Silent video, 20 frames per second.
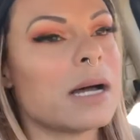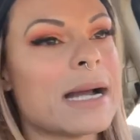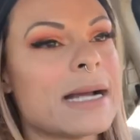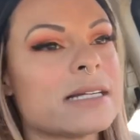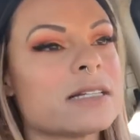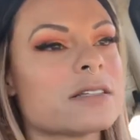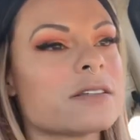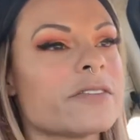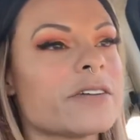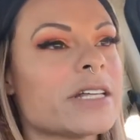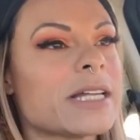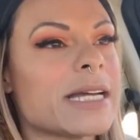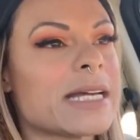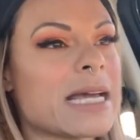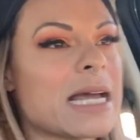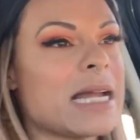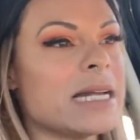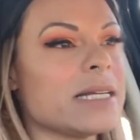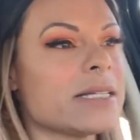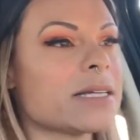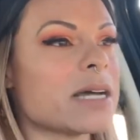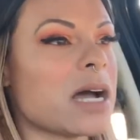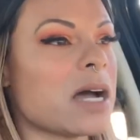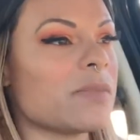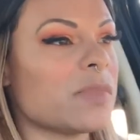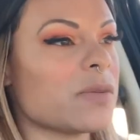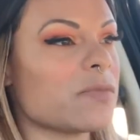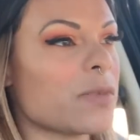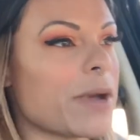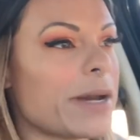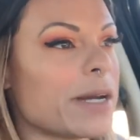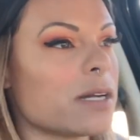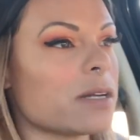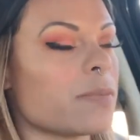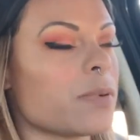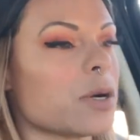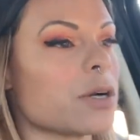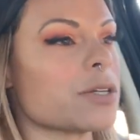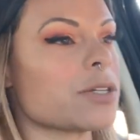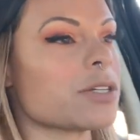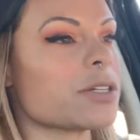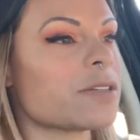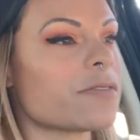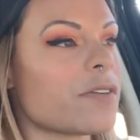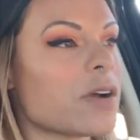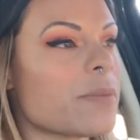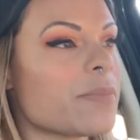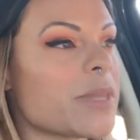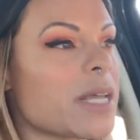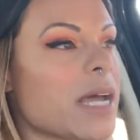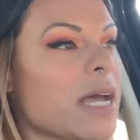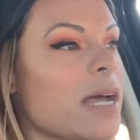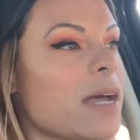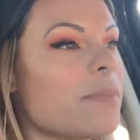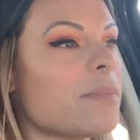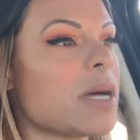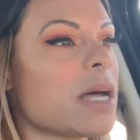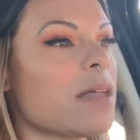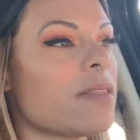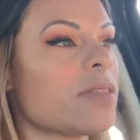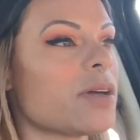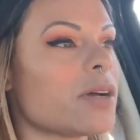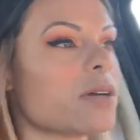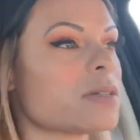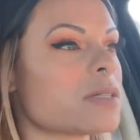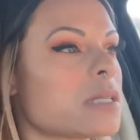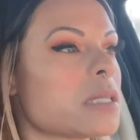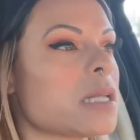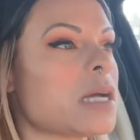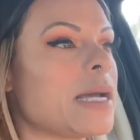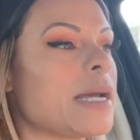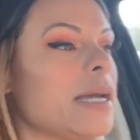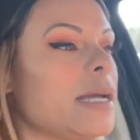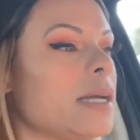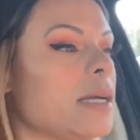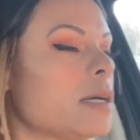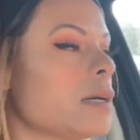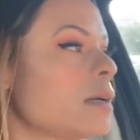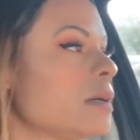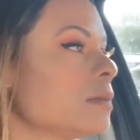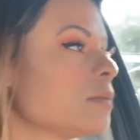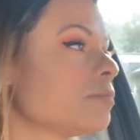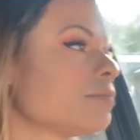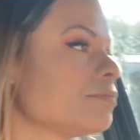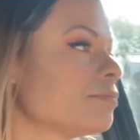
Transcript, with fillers: I just feel like anytime I'm ready to purchase from them, there's, like,